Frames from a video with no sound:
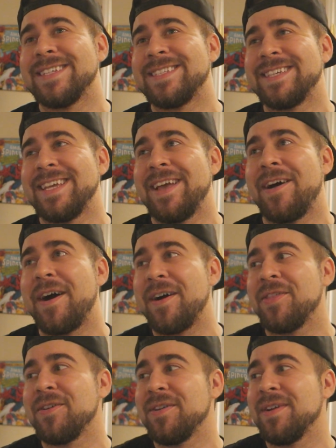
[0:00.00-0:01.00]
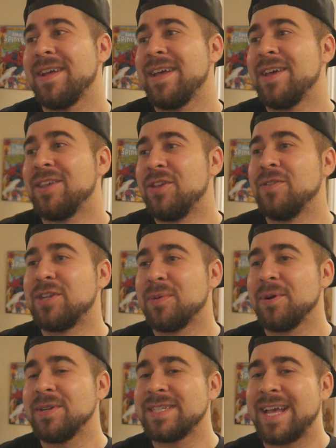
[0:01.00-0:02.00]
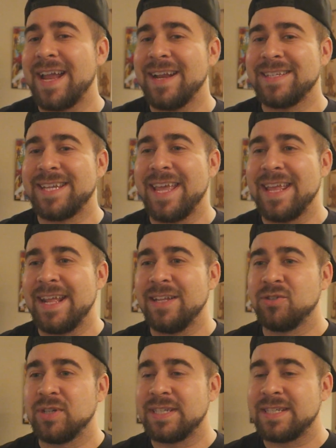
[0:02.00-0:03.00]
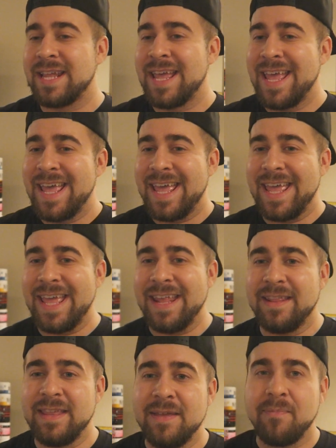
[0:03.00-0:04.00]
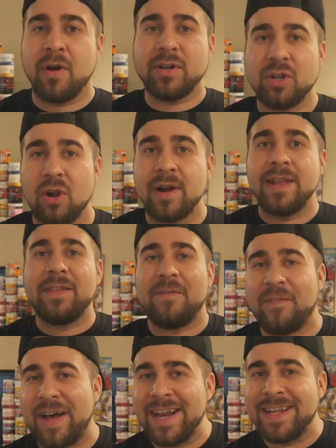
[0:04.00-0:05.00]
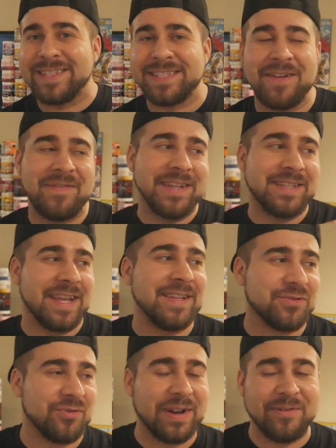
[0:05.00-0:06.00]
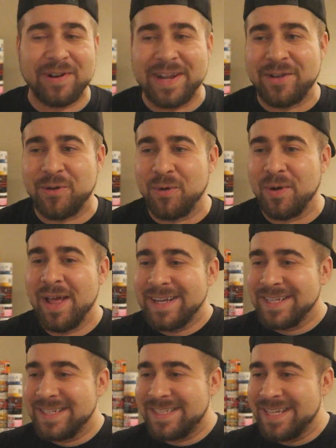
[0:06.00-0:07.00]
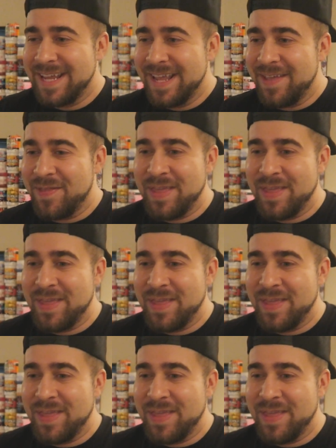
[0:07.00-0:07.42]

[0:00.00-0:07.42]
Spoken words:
to see other YouTubers kind of take an interest in the martial art, in the fighting stuff. It's really cool to see